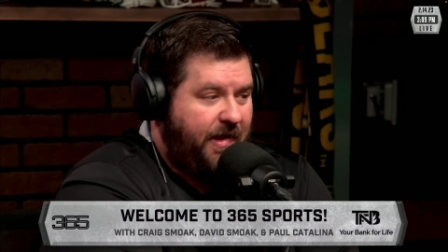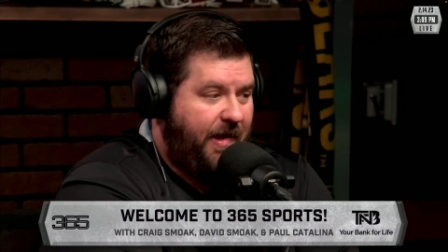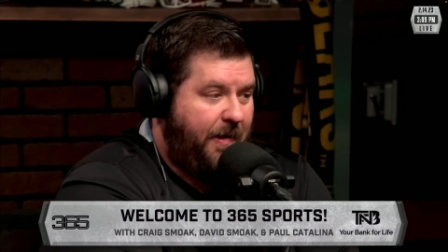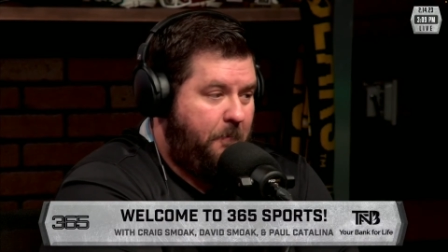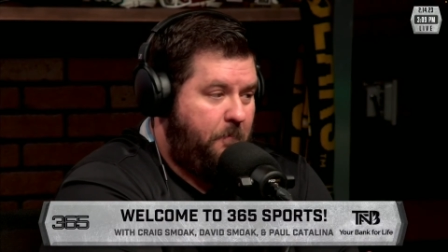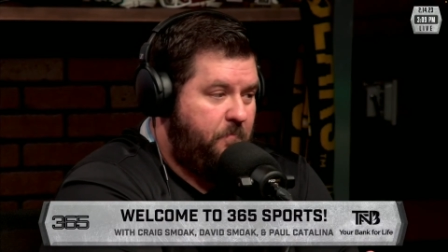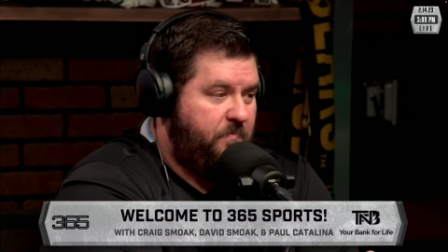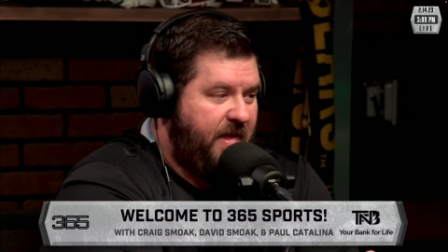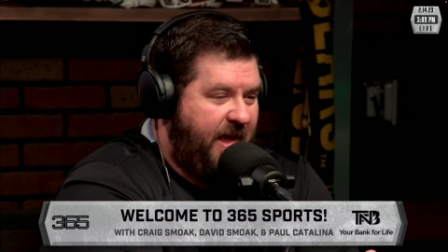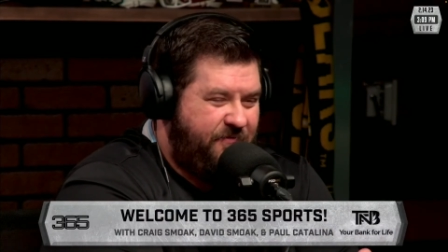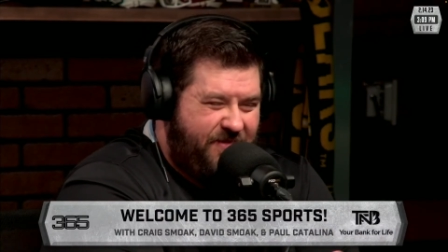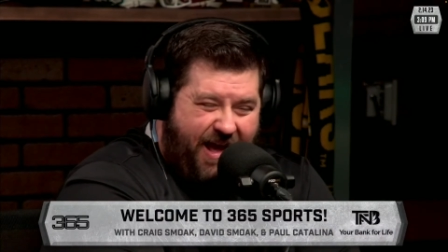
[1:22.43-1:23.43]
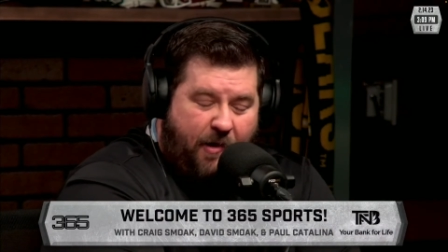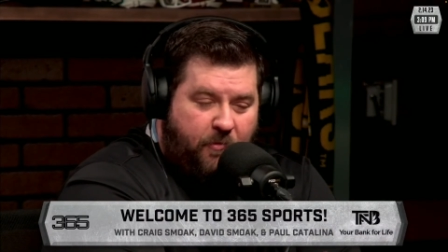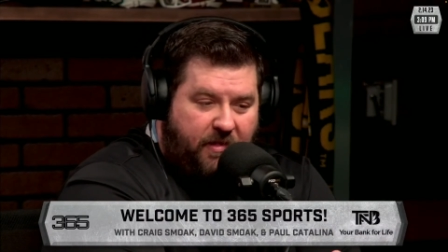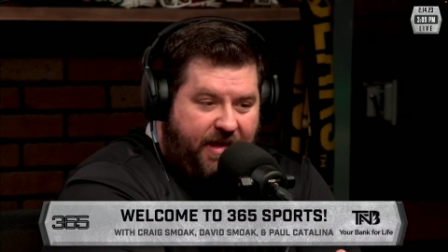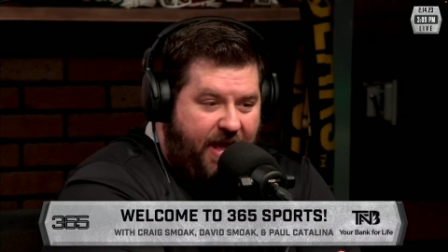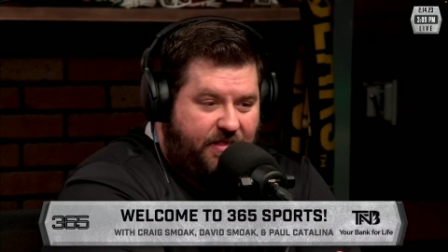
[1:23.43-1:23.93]
They have not
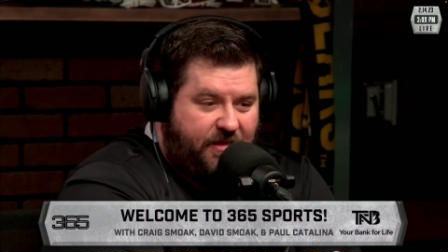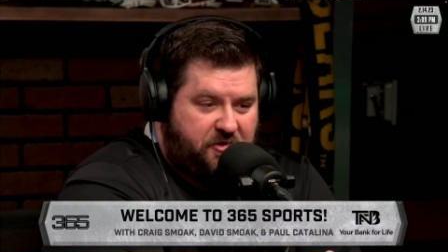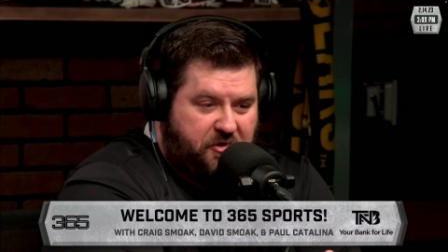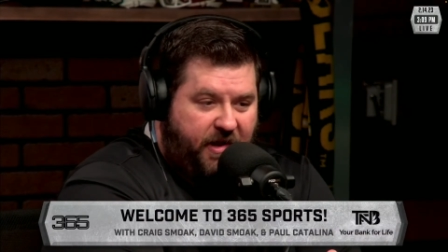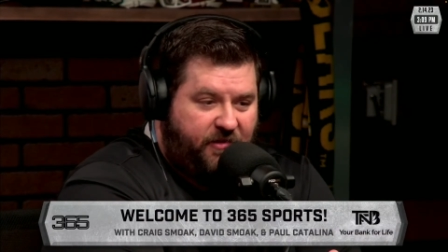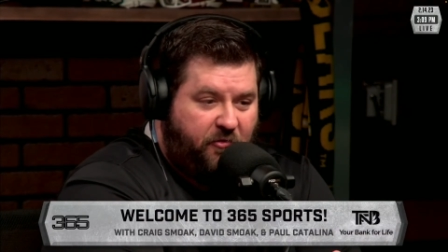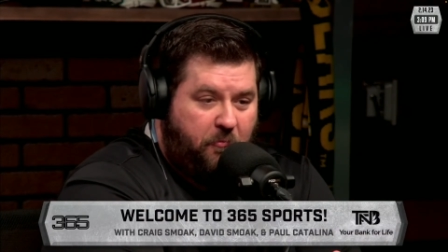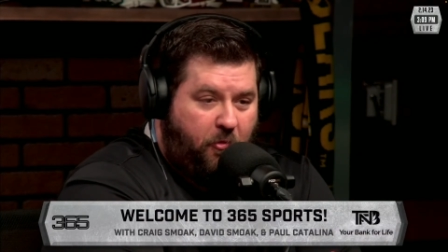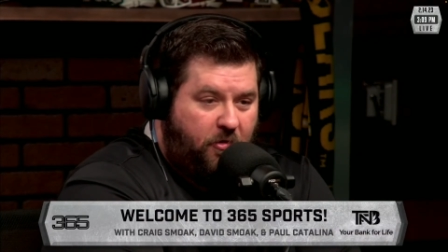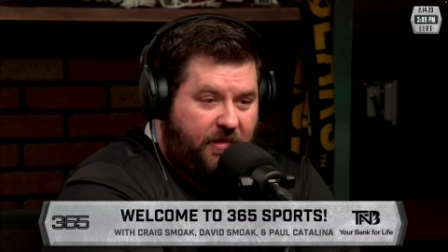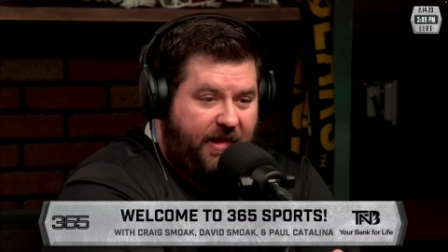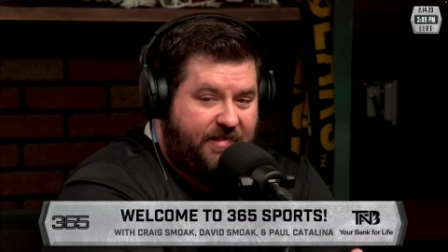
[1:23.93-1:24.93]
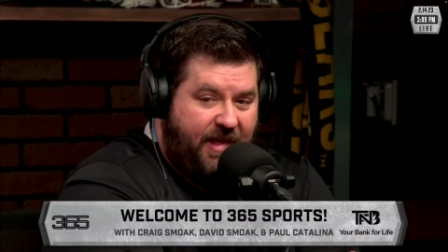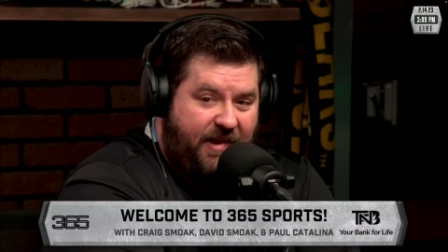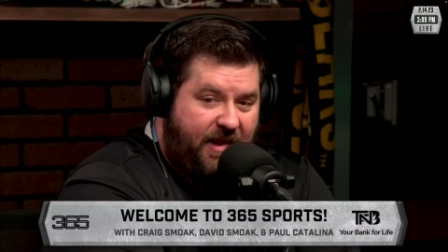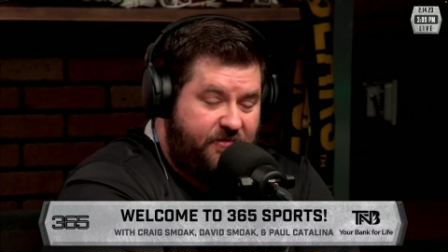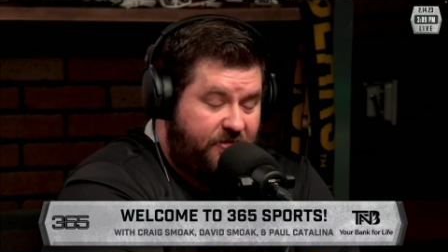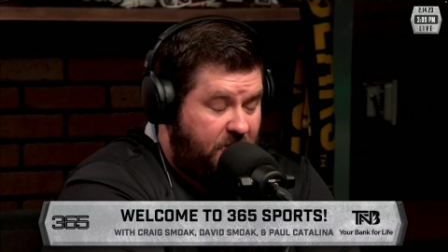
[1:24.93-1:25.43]
really hit in the transfer portal like they
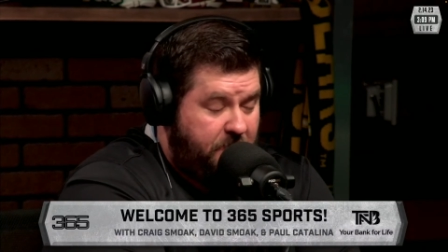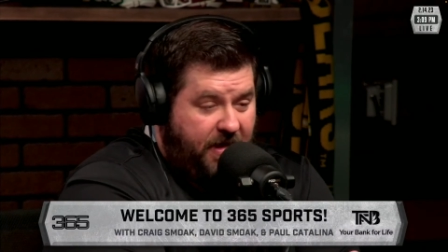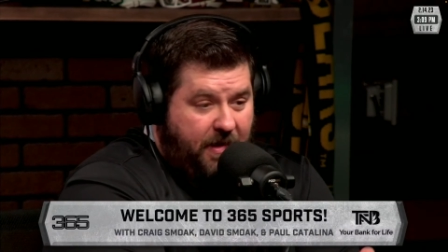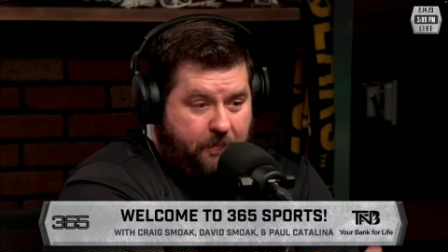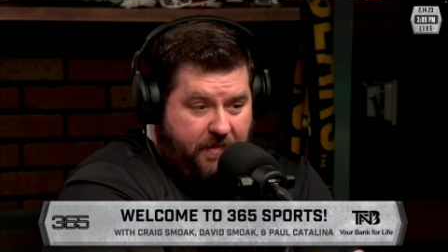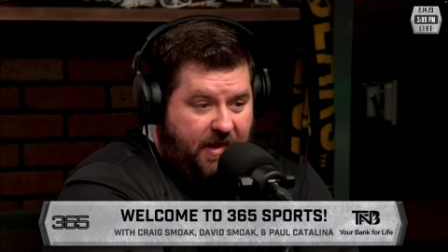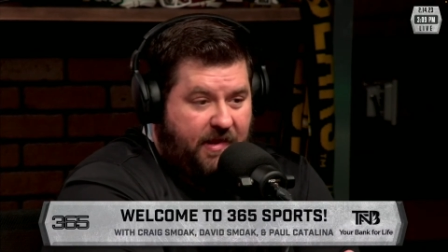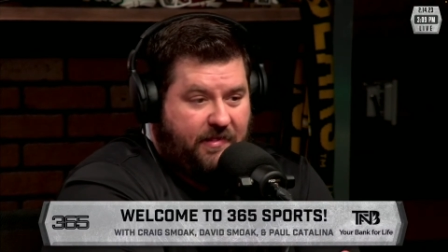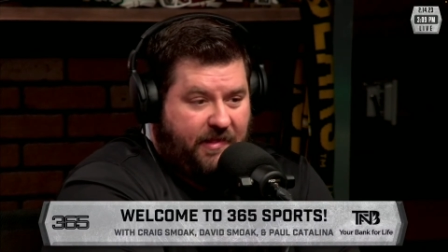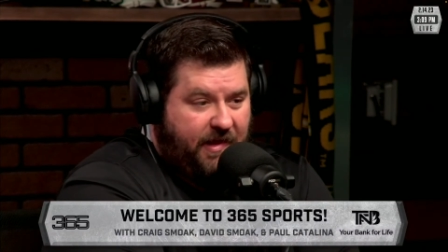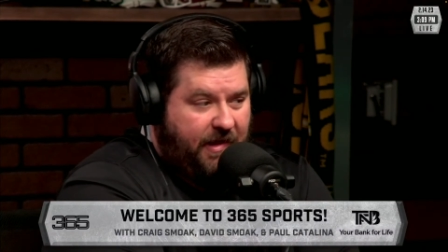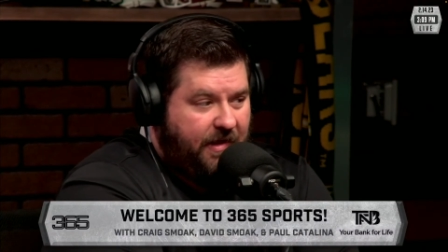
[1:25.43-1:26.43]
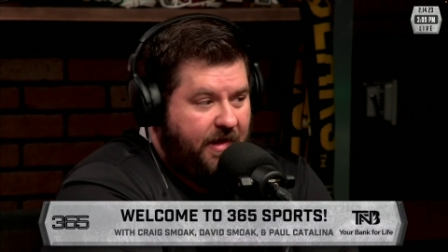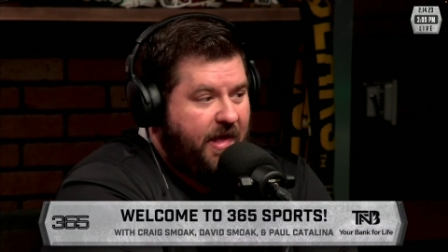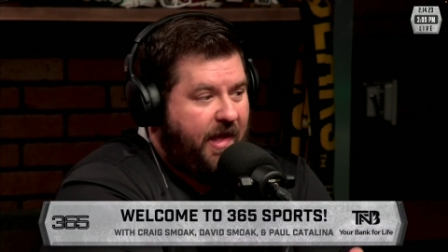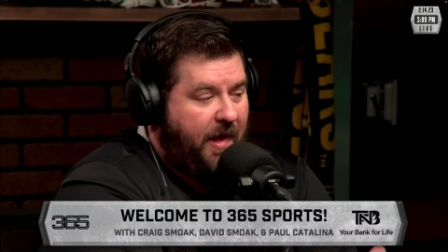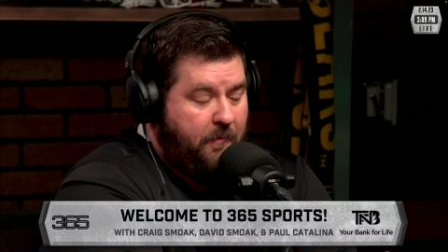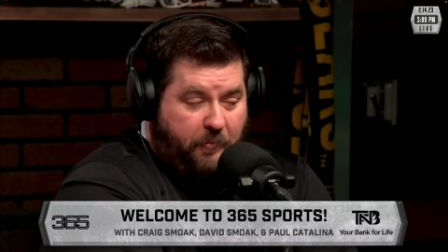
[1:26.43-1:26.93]
need to be immediately
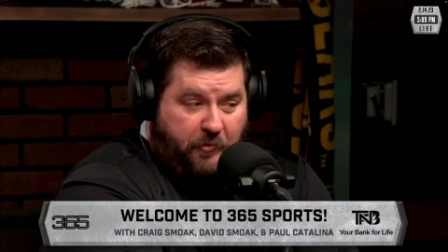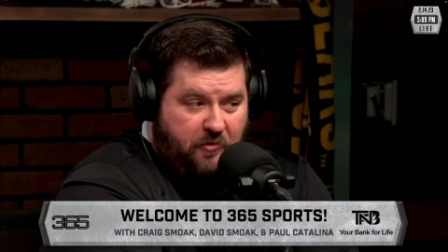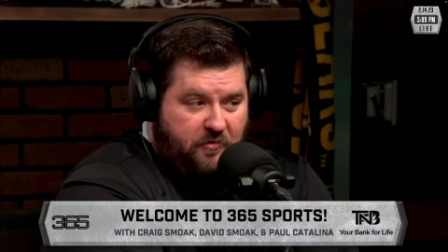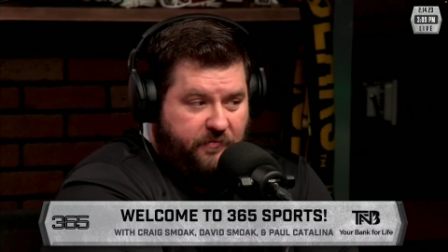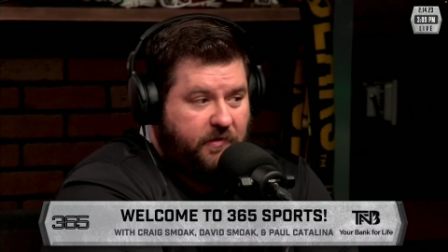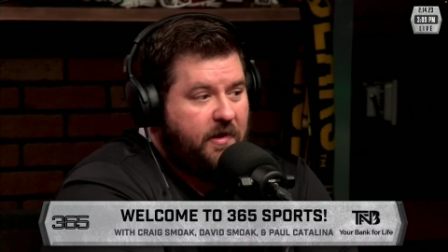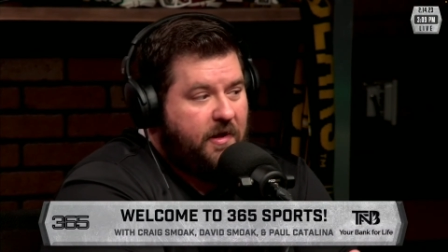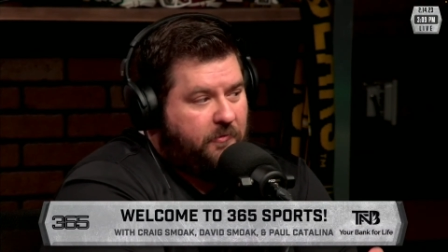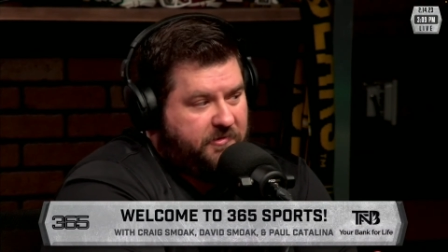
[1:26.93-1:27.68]
improved.